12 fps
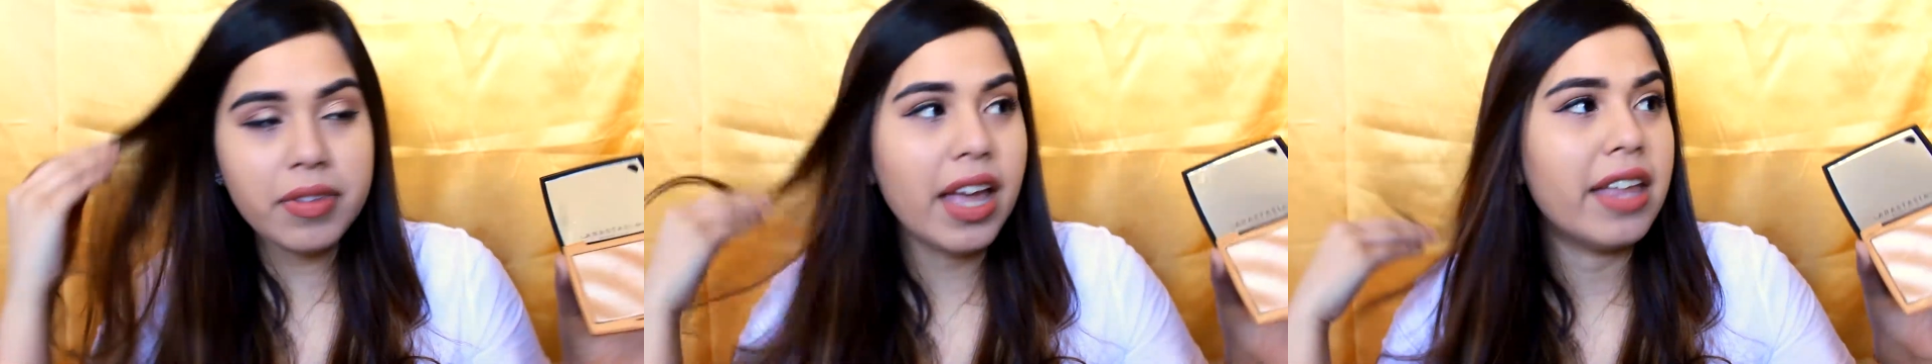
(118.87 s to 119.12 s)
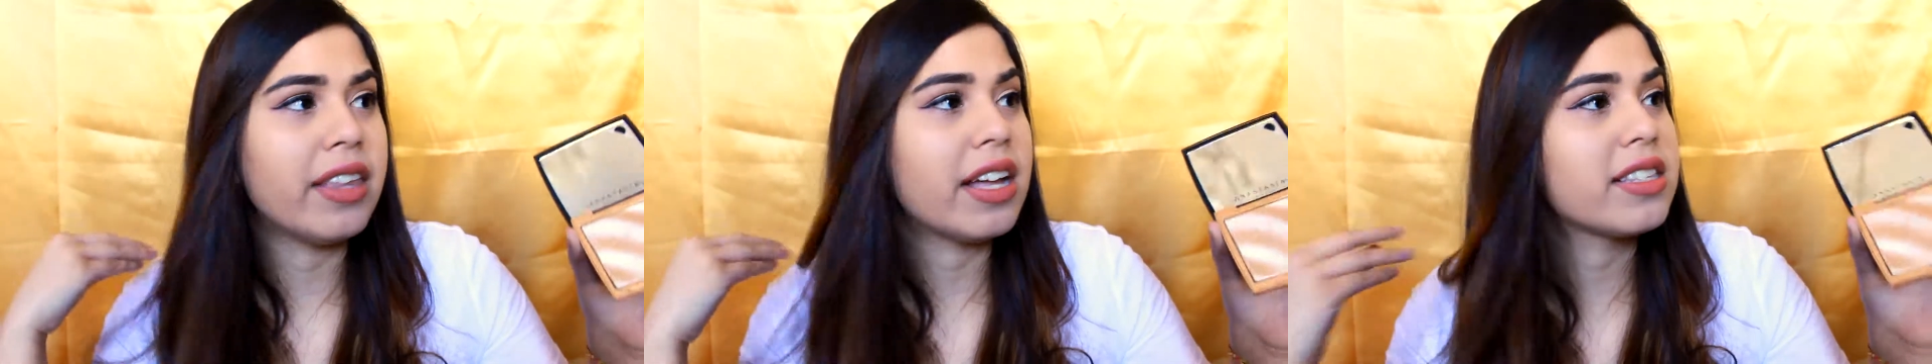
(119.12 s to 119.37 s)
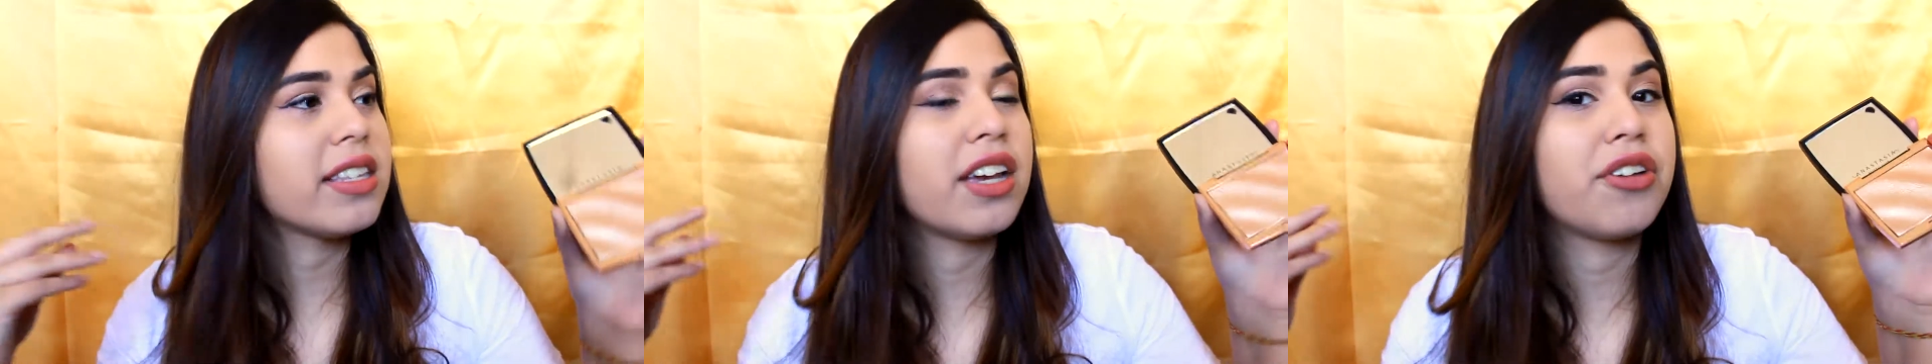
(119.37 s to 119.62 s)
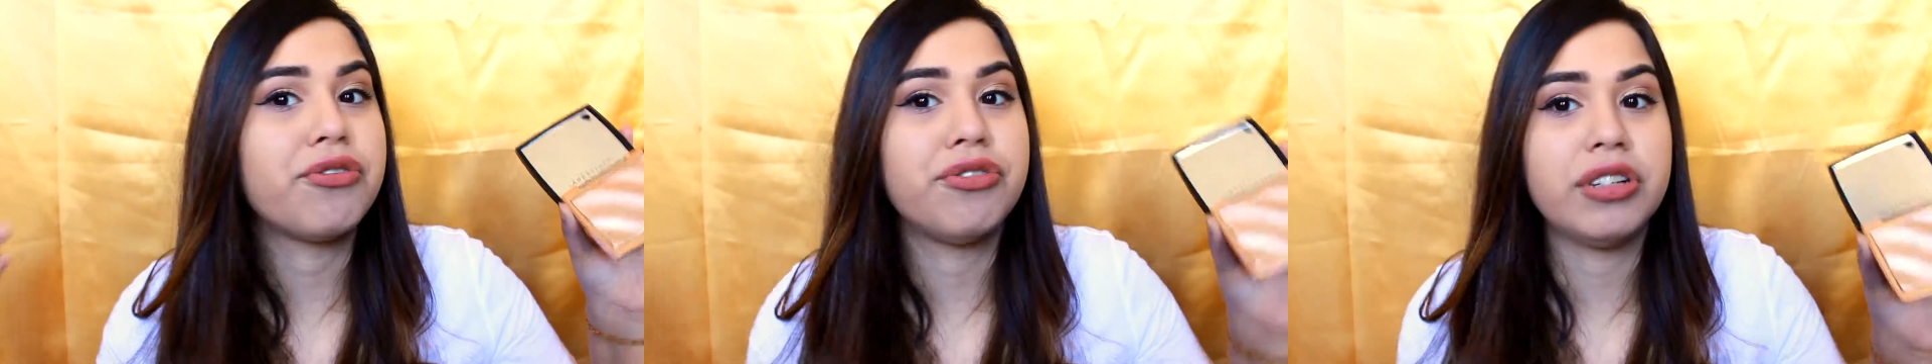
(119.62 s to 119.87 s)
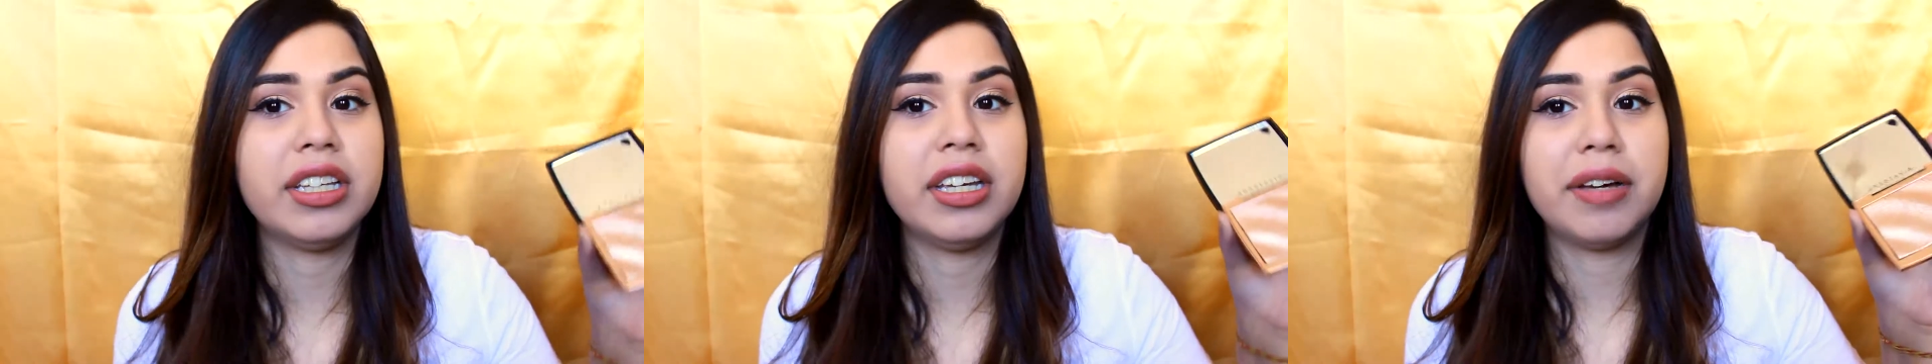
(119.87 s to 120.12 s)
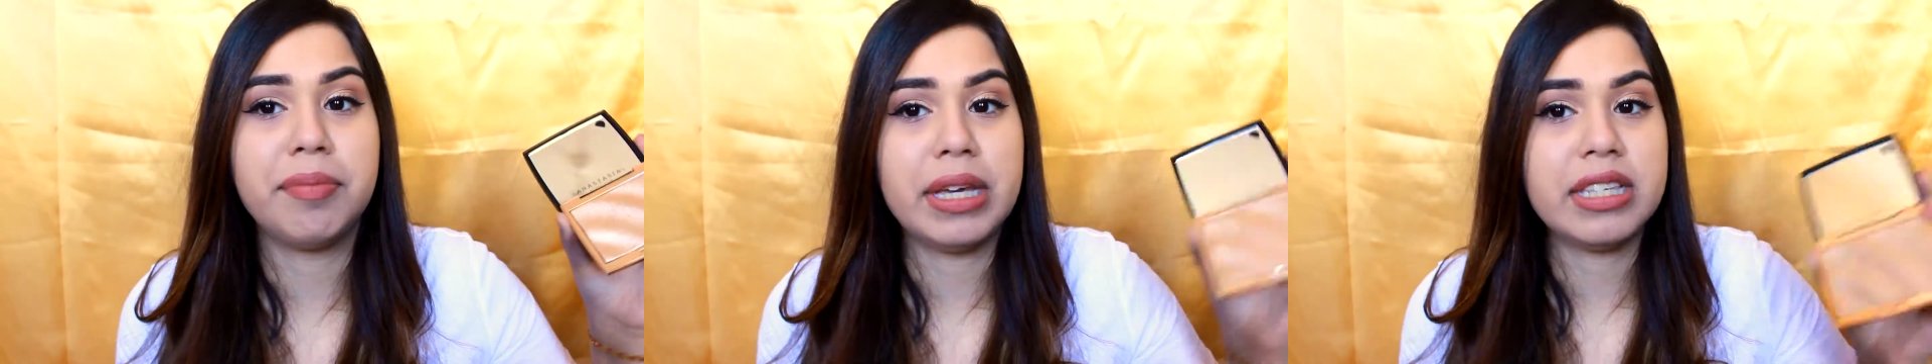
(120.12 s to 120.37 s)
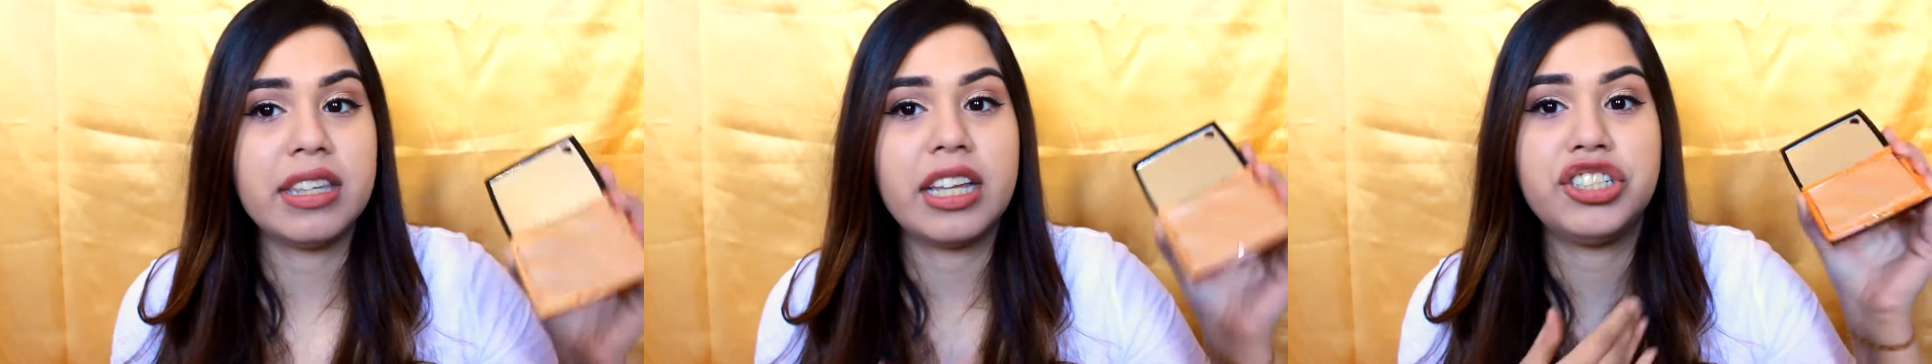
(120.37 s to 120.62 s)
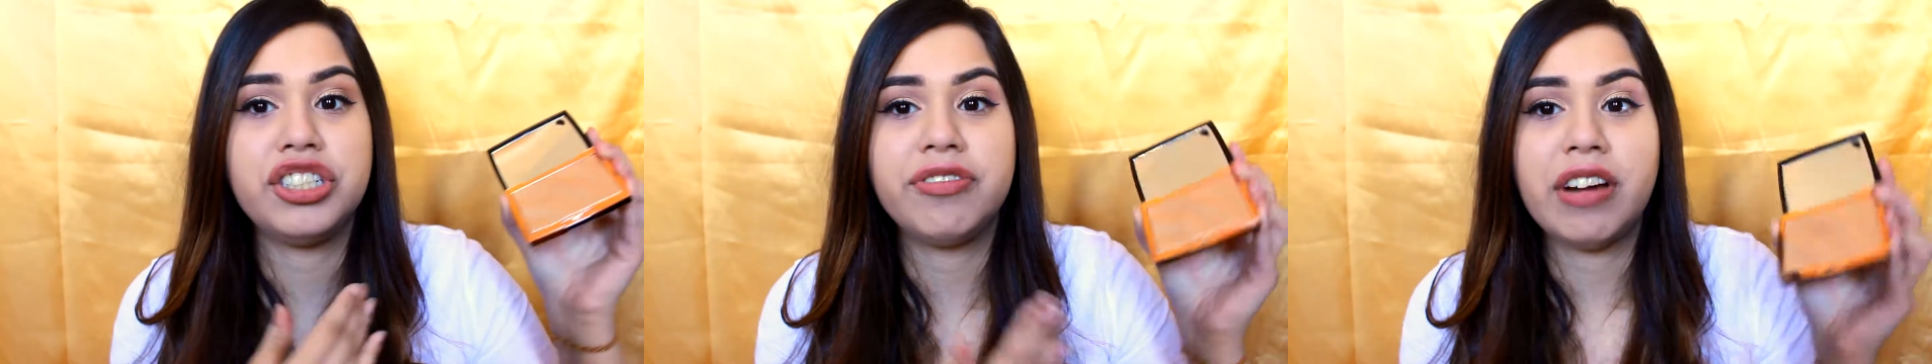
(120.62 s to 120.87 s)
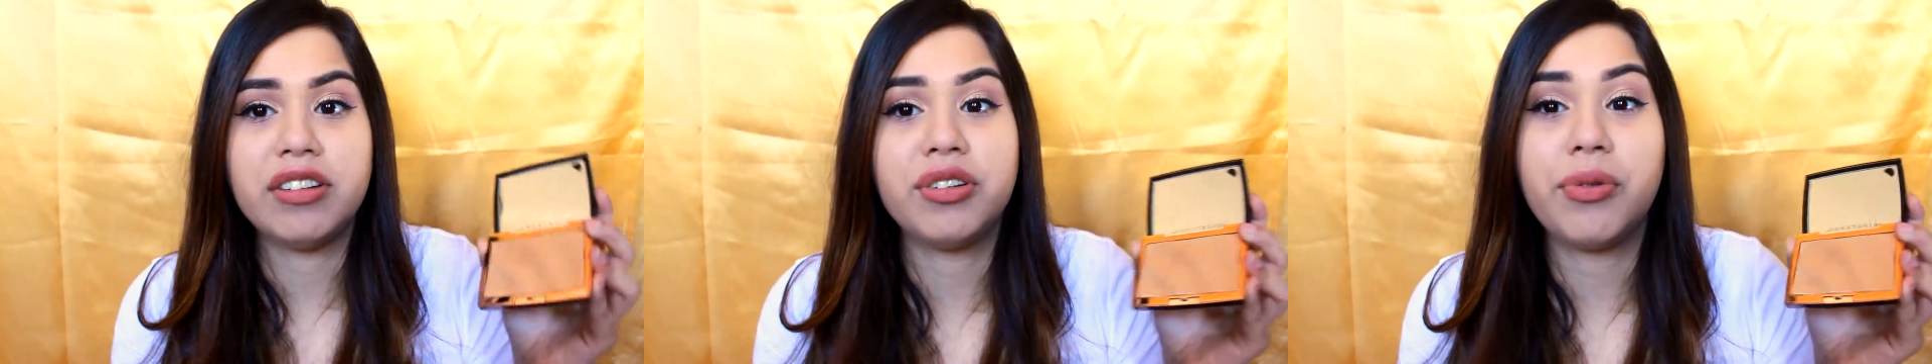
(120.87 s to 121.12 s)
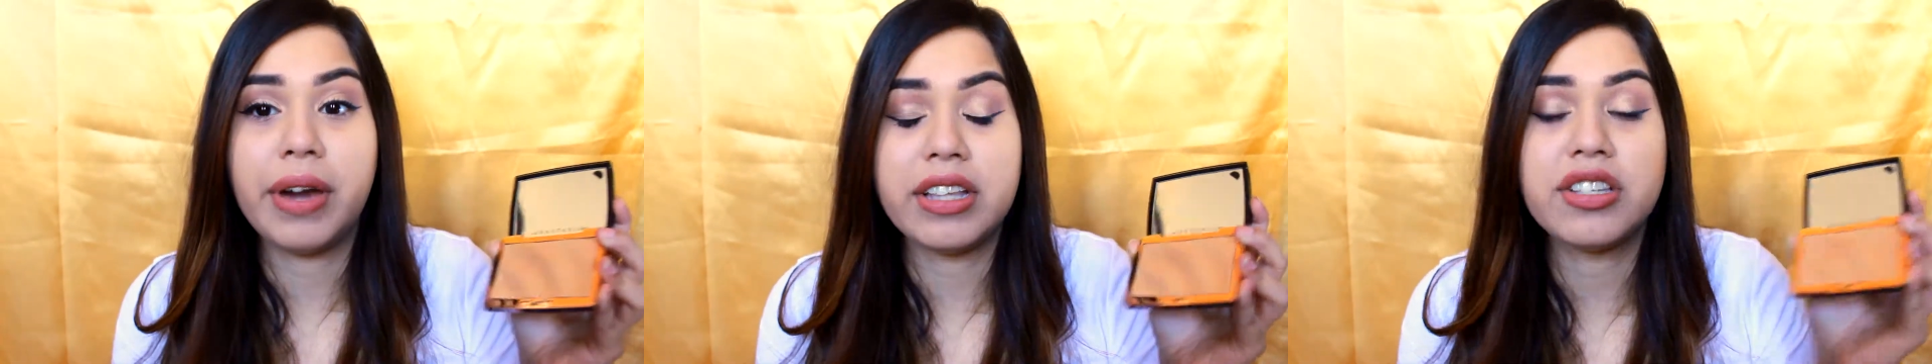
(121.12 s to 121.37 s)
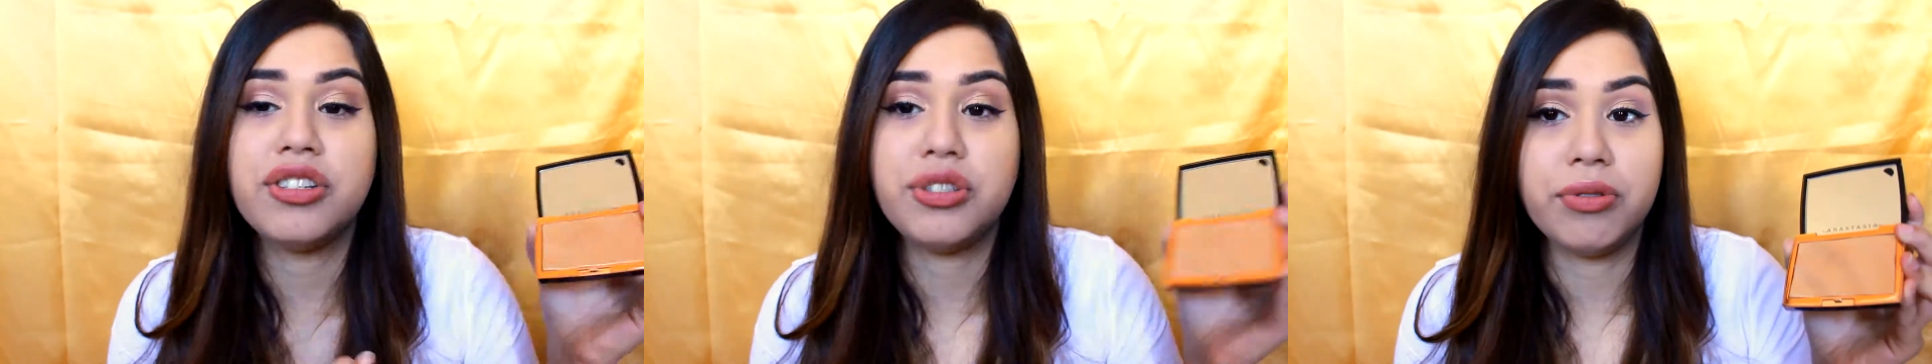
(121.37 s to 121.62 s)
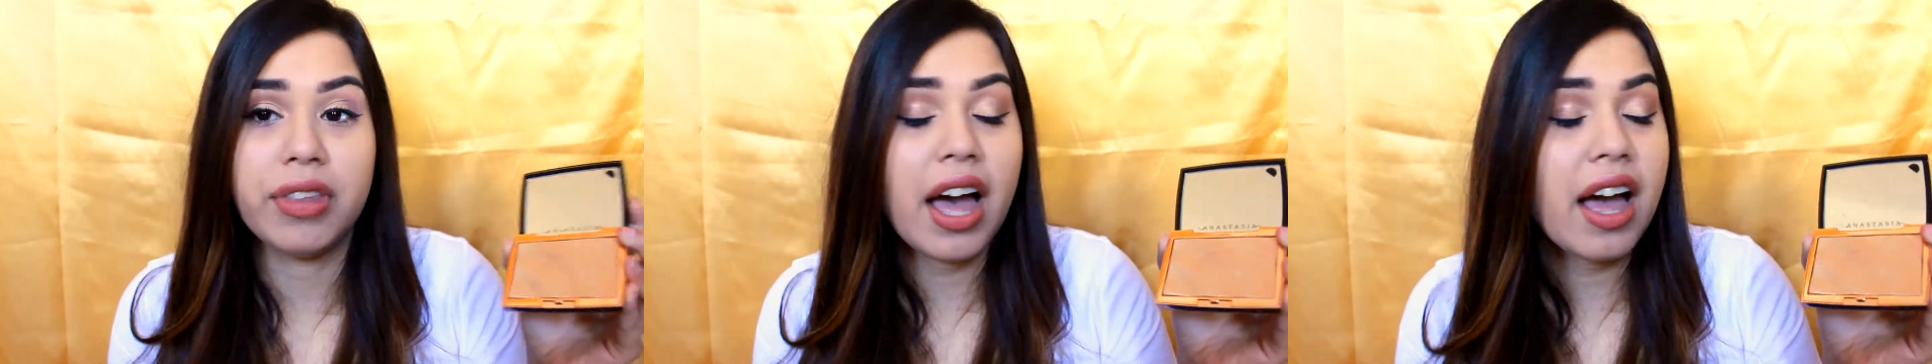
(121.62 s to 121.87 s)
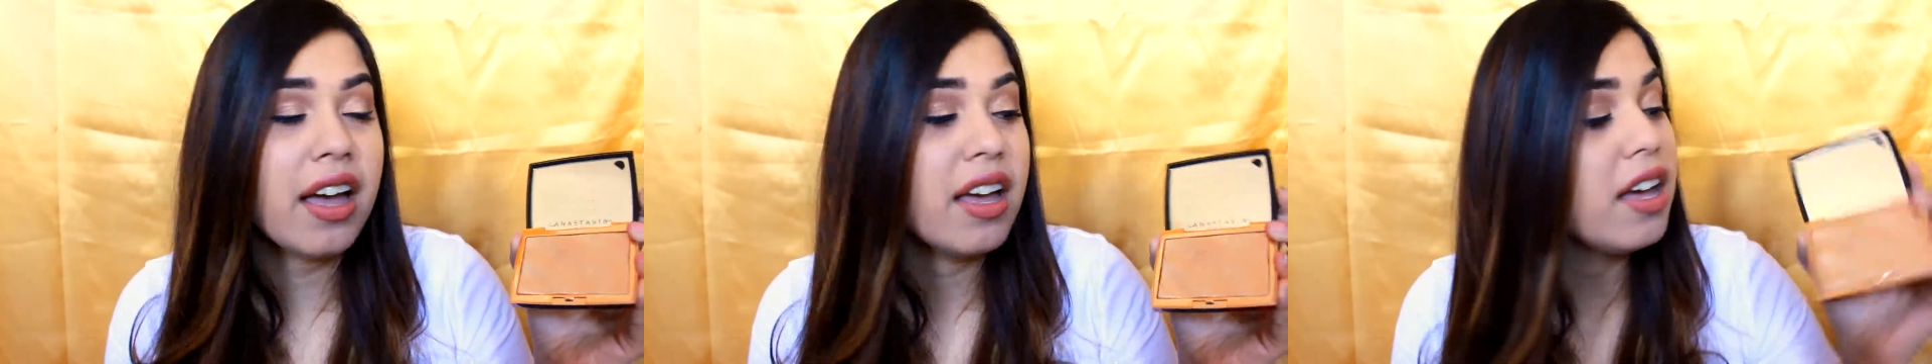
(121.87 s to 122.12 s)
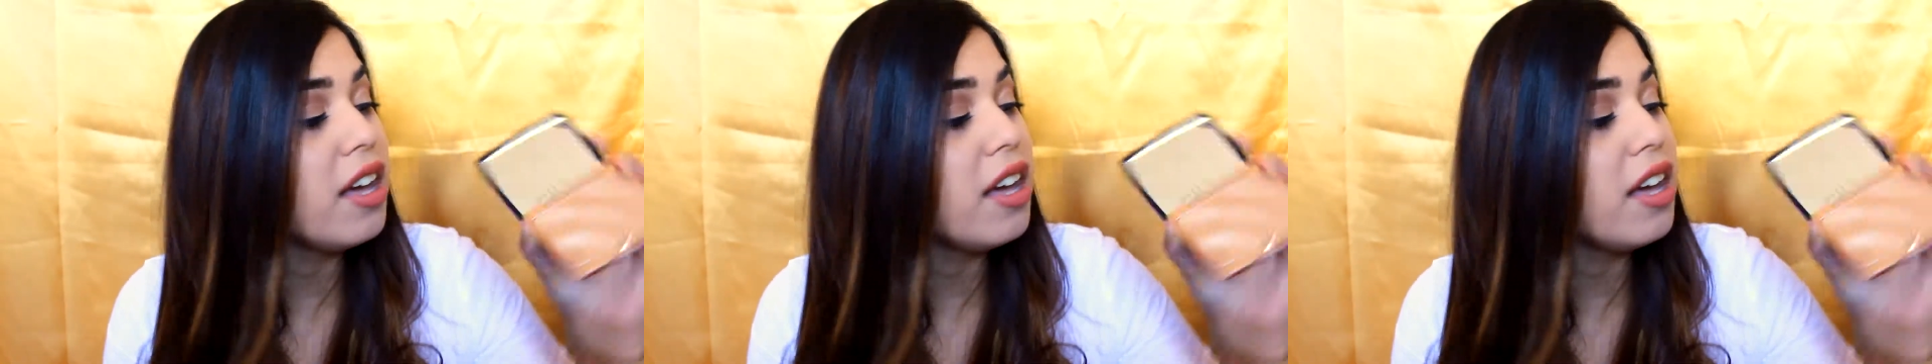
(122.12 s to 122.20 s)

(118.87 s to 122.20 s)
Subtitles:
And that's like really amazing that she found a way to do that.